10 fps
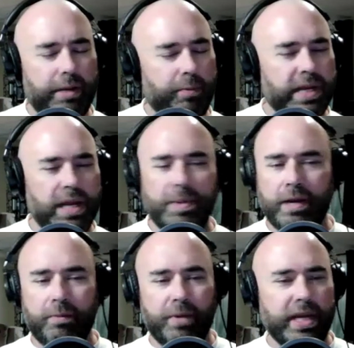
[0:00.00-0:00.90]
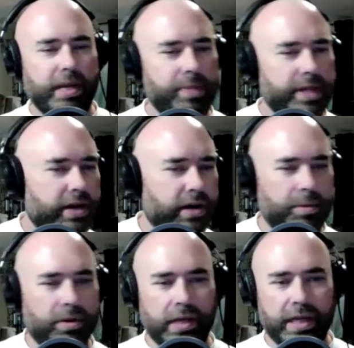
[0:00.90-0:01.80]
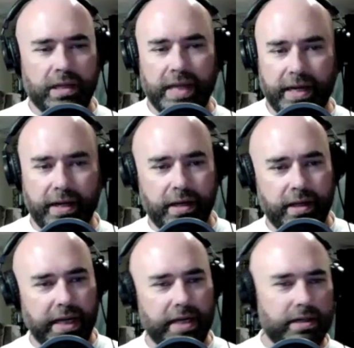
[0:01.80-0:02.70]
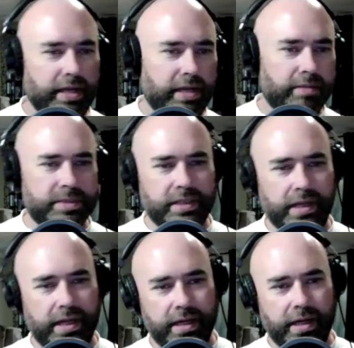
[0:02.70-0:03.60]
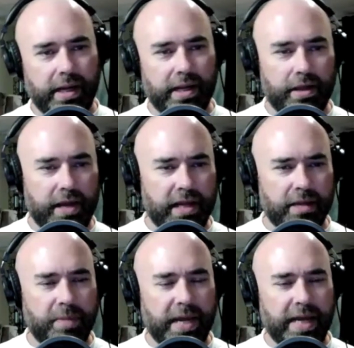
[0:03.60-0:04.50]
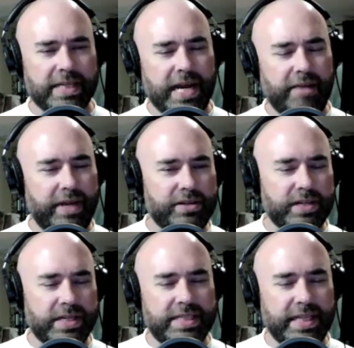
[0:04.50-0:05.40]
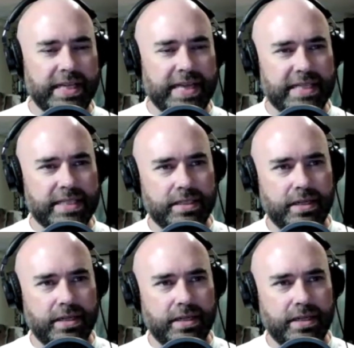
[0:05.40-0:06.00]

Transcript: we keep hearing about like land claims and in the bit. And it's kind of interesting to see, like, that's